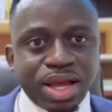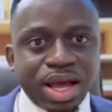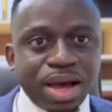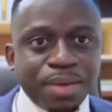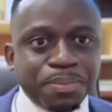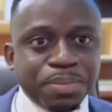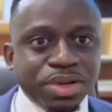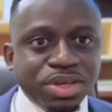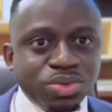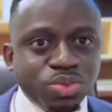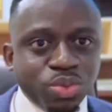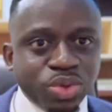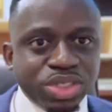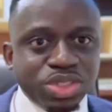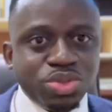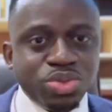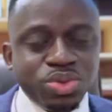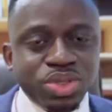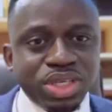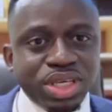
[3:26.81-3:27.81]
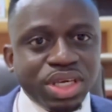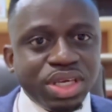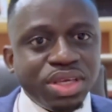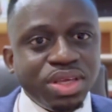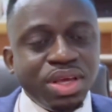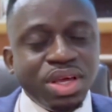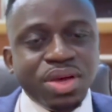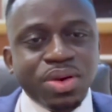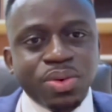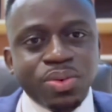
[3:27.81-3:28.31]
uh, happened with
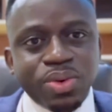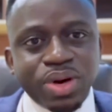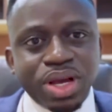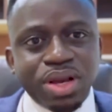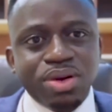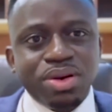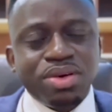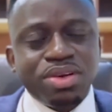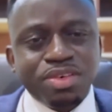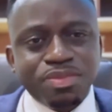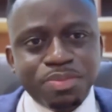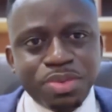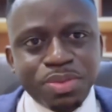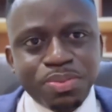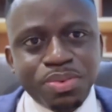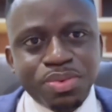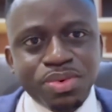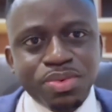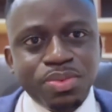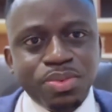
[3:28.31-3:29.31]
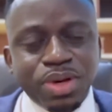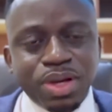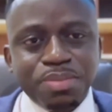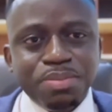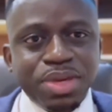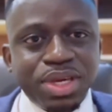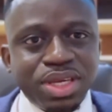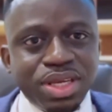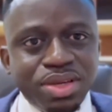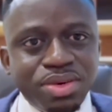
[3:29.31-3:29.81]
uk where a lot of people were
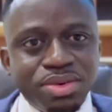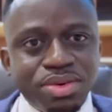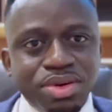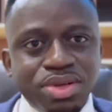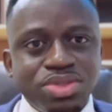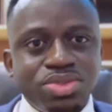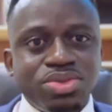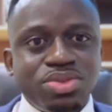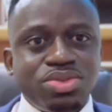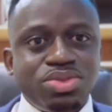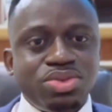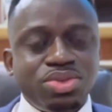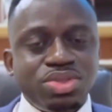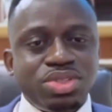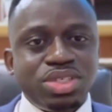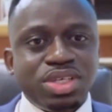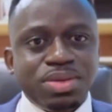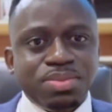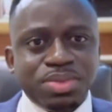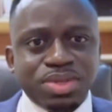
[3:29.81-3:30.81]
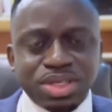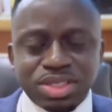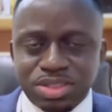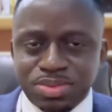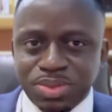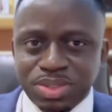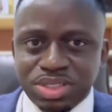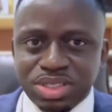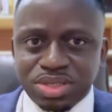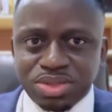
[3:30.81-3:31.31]
making noise on social media
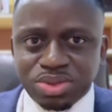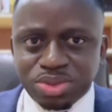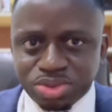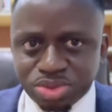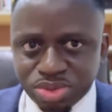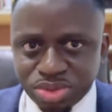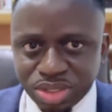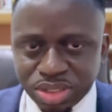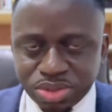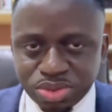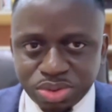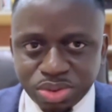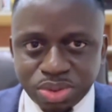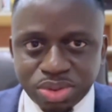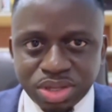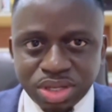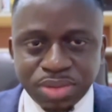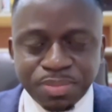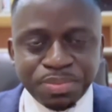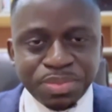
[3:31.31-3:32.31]
especially on tiktok